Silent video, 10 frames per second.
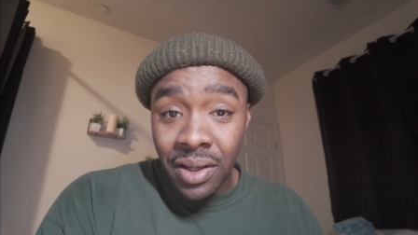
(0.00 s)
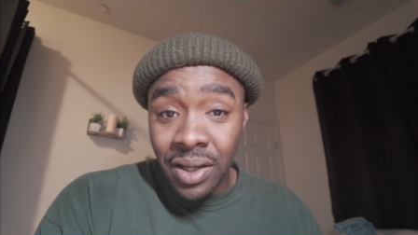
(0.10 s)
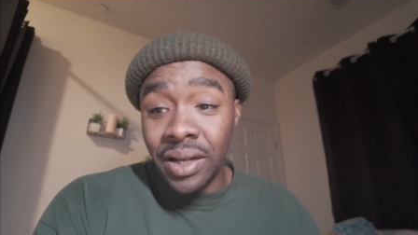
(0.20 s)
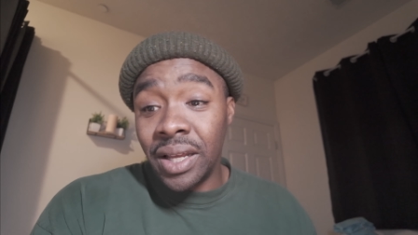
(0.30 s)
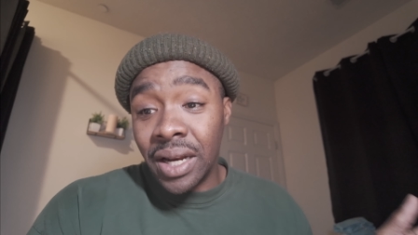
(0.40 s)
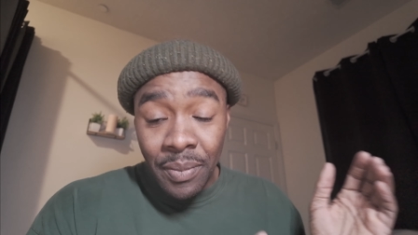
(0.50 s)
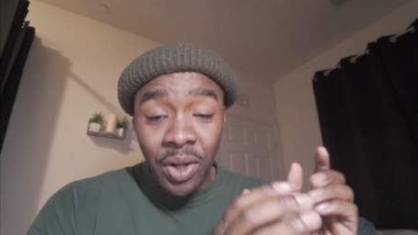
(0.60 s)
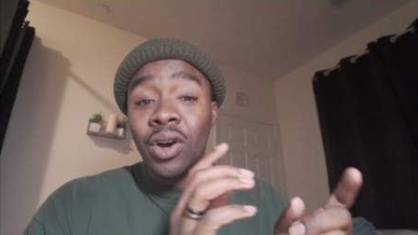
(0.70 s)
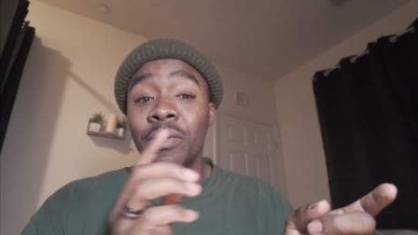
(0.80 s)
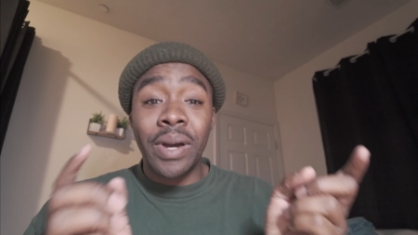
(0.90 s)
And then I'm gonna
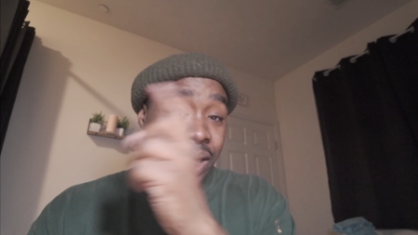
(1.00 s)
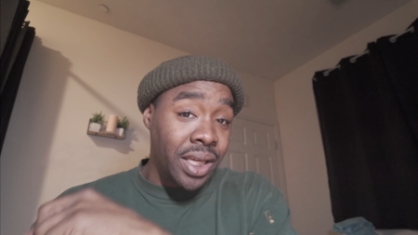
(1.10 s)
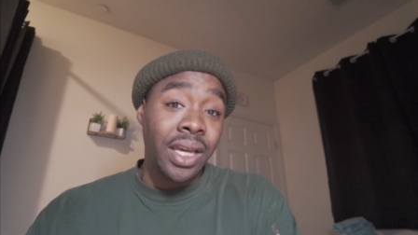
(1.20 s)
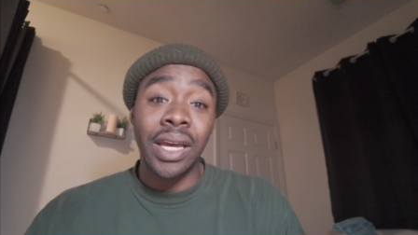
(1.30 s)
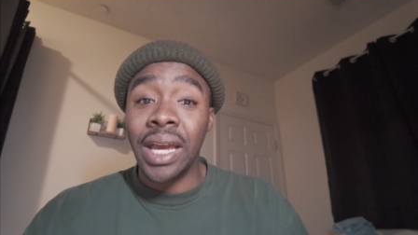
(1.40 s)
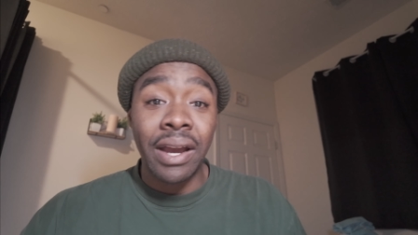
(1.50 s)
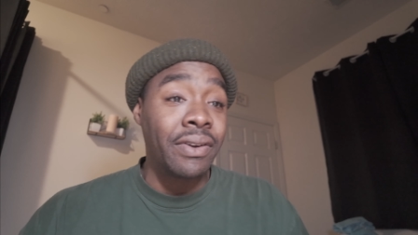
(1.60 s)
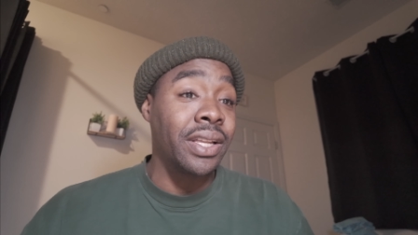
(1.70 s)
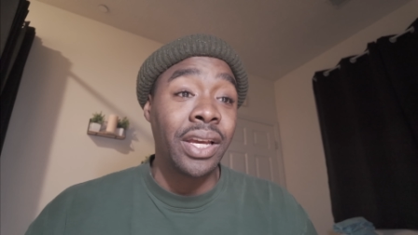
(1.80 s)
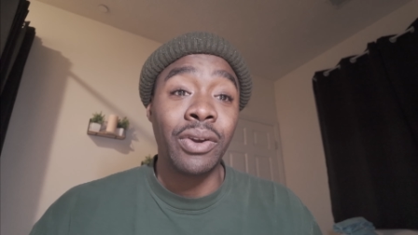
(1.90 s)
go back and get
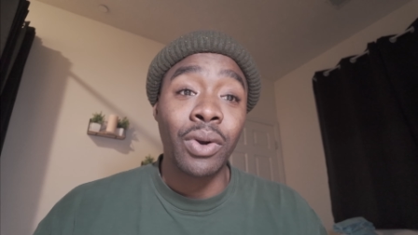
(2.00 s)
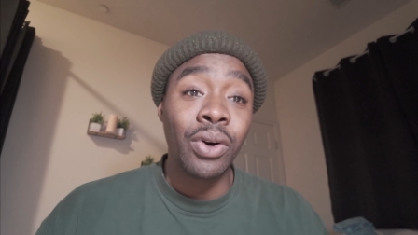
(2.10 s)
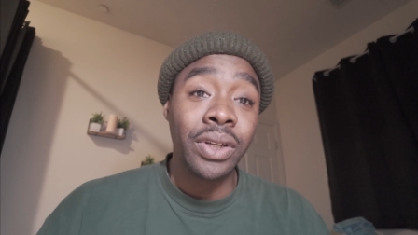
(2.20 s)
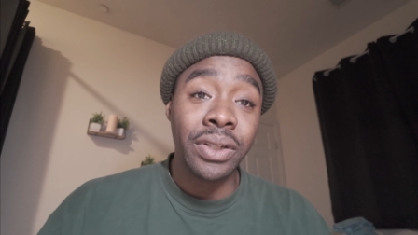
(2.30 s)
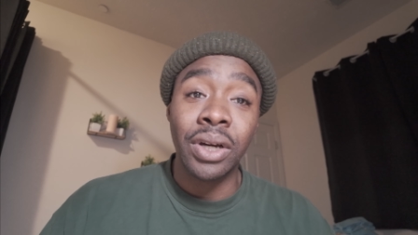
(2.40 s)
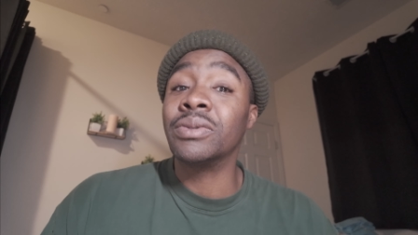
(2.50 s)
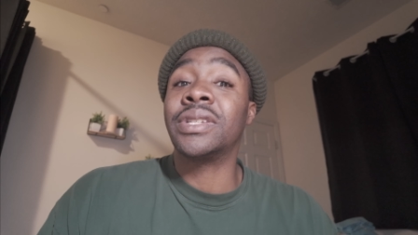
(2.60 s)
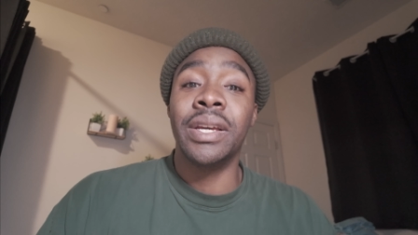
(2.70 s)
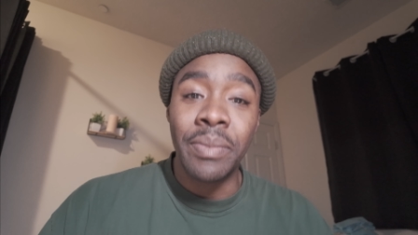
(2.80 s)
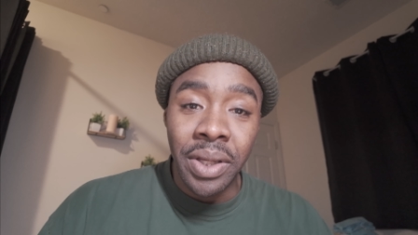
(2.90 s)
everything Roland don't
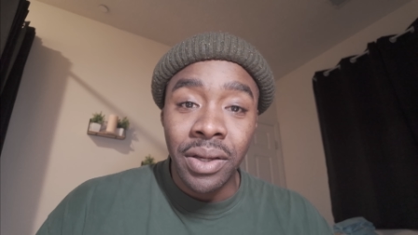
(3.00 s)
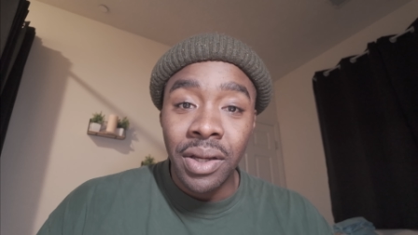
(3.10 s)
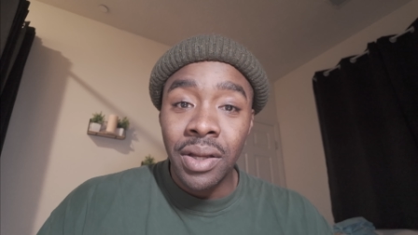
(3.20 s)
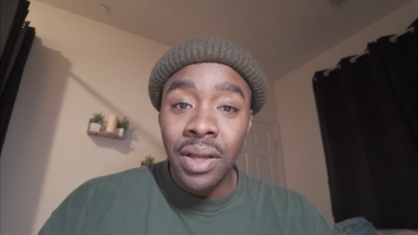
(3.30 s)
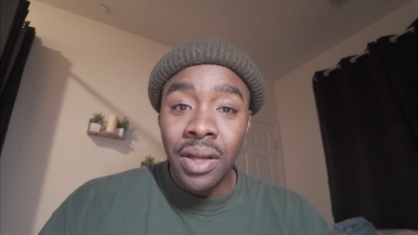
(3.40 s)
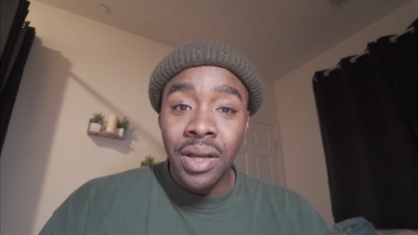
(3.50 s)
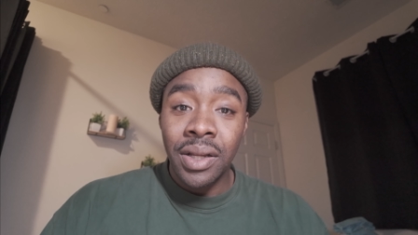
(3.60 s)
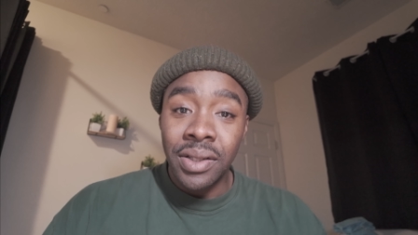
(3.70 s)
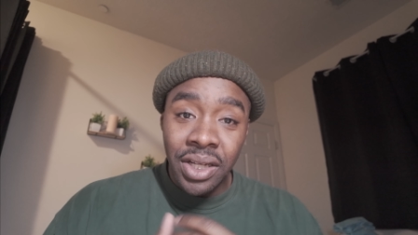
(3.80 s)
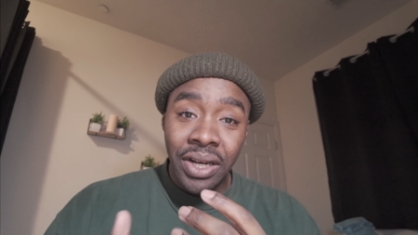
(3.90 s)
send me.
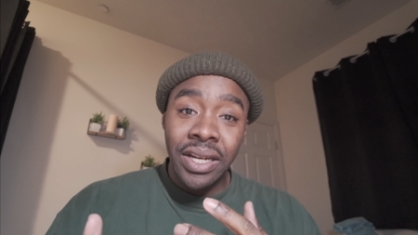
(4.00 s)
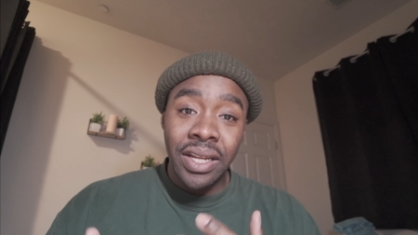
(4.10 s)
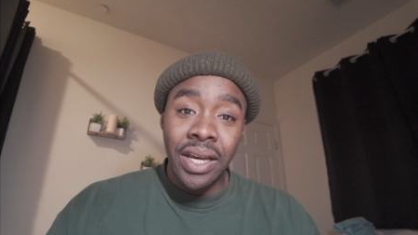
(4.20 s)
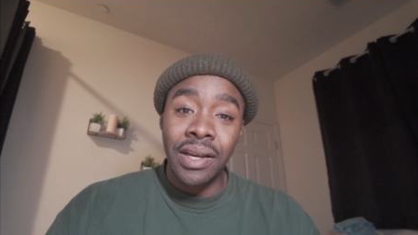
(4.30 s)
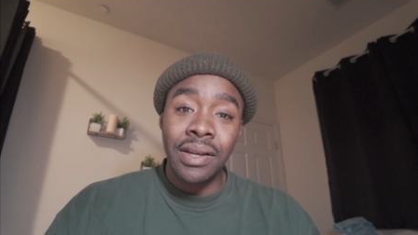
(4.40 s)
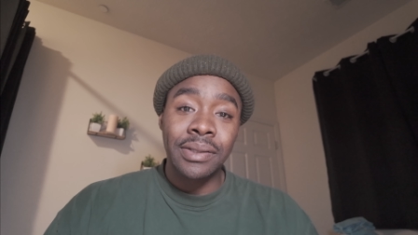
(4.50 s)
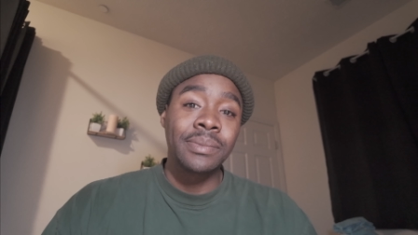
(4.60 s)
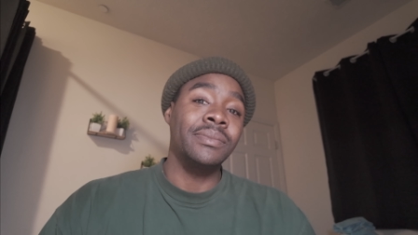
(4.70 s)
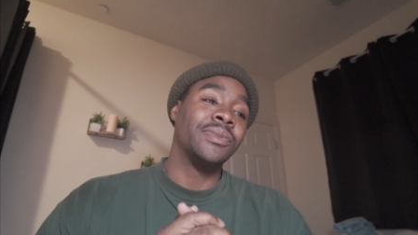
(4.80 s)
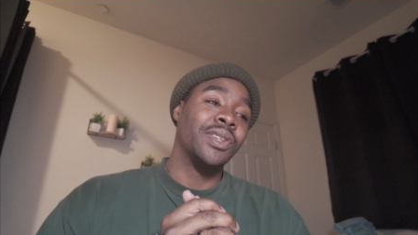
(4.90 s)
Until that day,
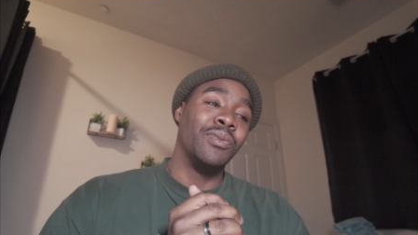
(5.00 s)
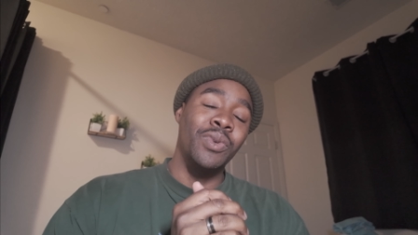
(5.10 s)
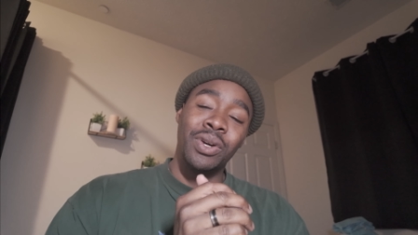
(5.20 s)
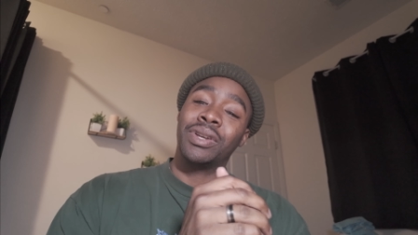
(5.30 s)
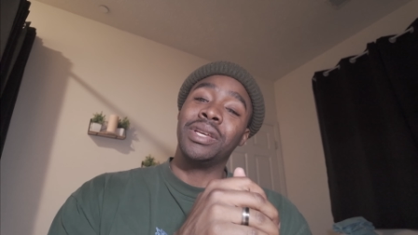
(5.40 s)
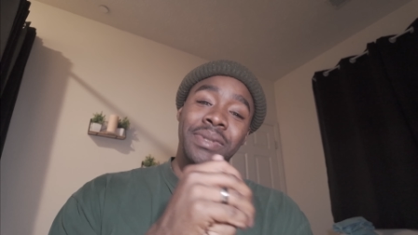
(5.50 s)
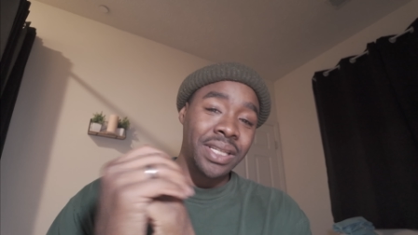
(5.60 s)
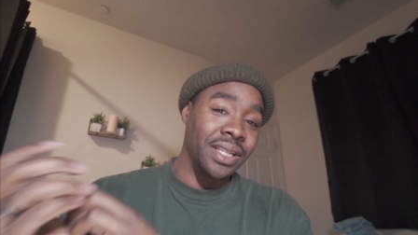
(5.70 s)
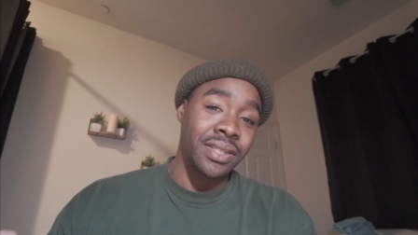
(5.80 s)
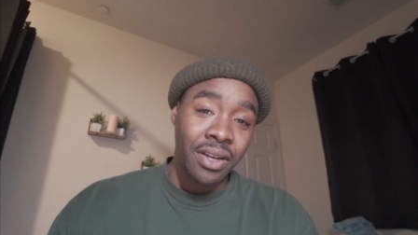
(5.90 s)
we're gonna keep
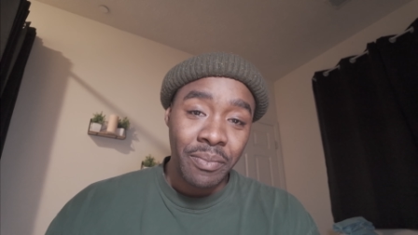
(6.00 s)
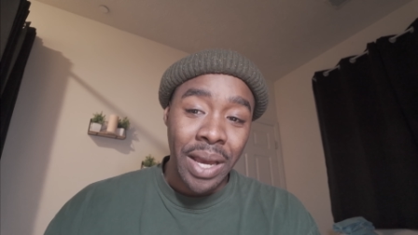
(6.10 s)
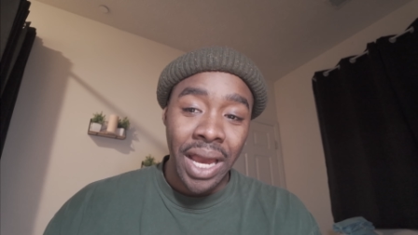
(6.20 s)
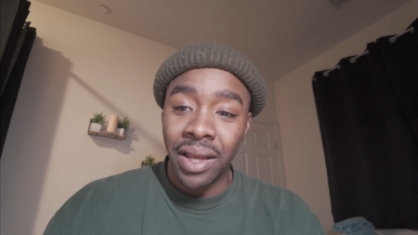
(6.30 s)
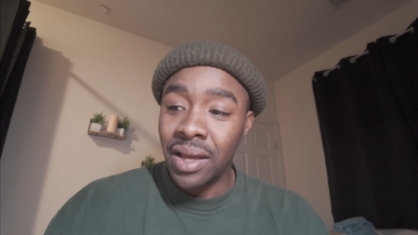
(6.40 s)
sending stuff back.